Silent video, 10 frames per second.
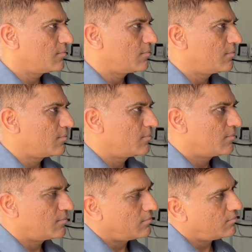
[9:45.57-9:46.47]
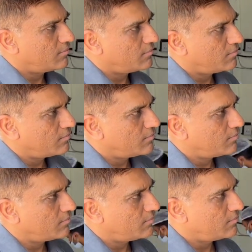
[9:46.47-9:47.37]

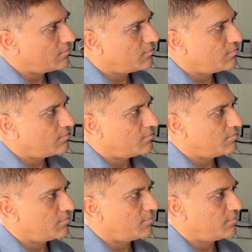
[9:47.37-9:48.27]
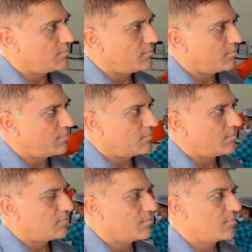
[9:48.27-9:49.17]

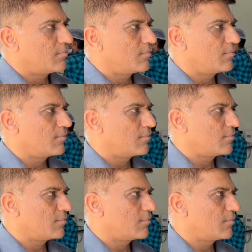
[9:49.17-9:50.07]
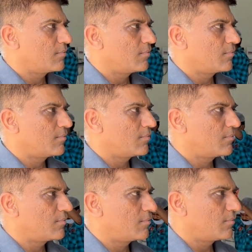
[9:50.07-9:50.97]

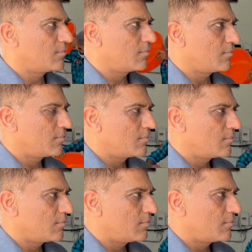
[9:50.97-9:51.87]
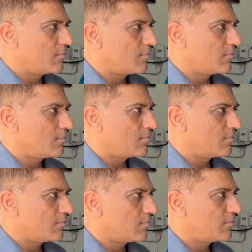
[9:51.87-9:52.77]

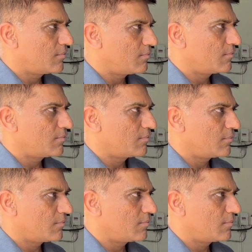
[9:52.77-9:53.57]
[no speech]